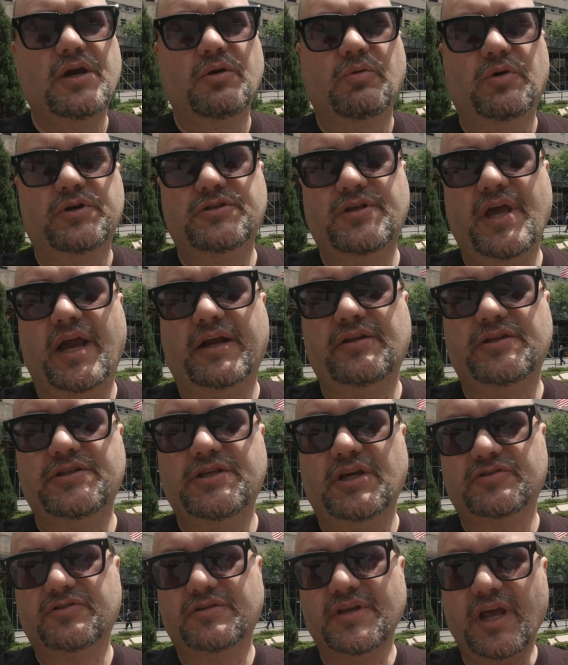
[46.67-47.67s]
which is actually
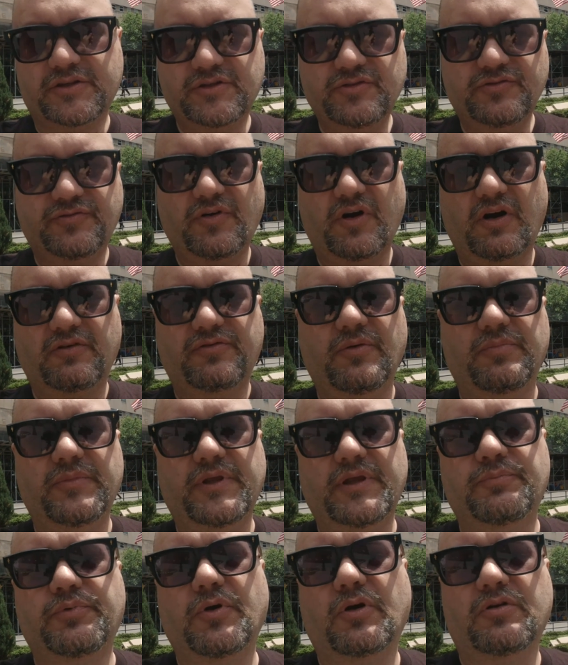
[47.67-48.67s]
just not too far from
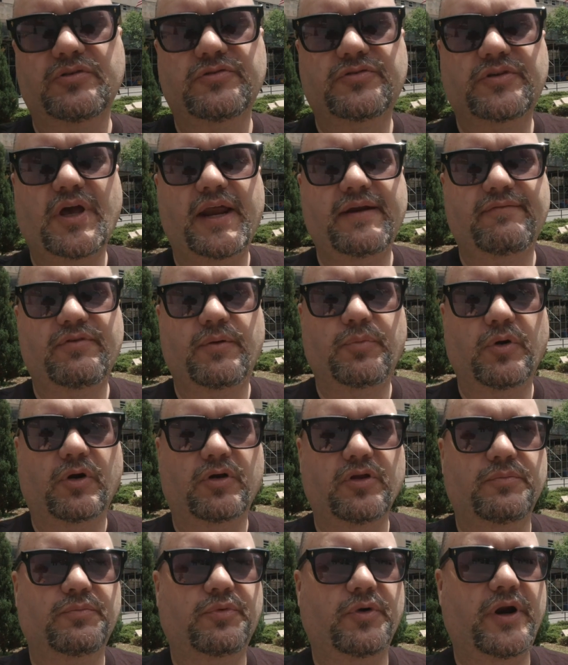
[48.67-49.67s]
the Brooklyn side of the
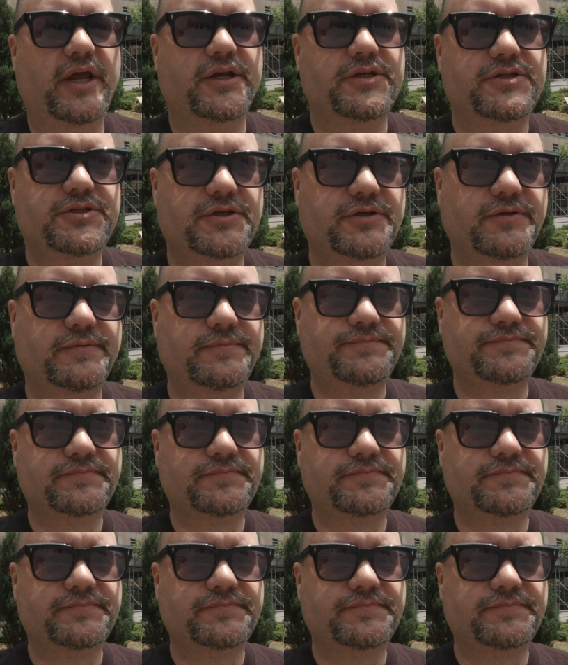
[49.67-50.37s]
Brooklyn Bridge.